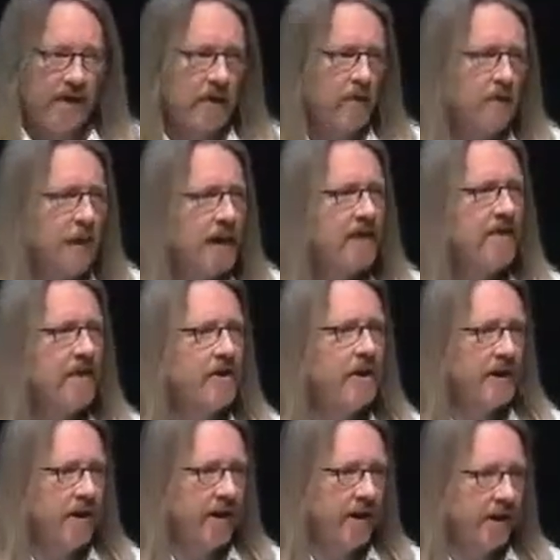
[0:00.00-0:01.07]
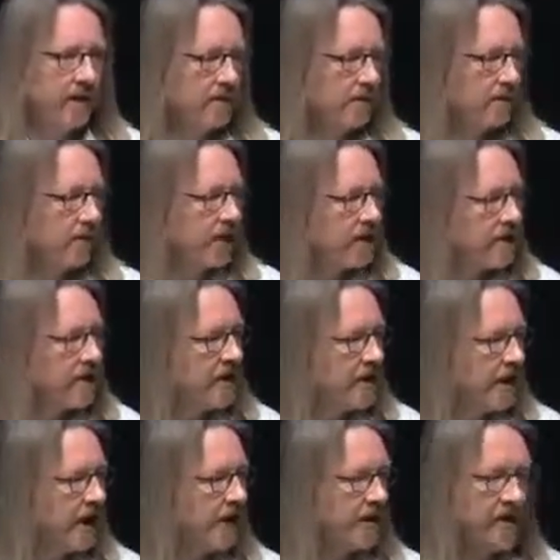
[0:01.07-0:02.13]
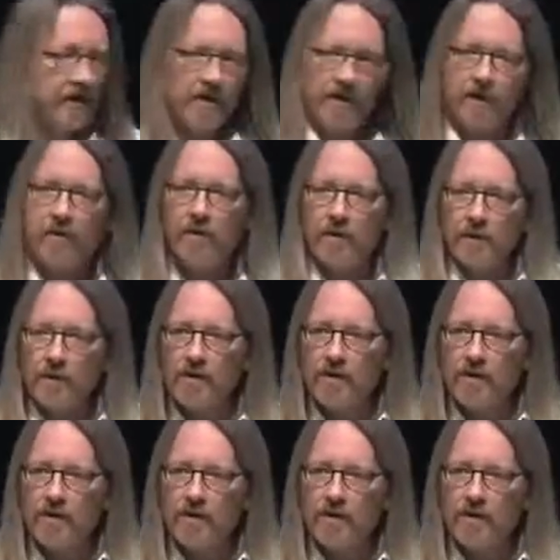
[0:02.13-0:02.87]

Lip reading: So what is engineering? What do engineers do?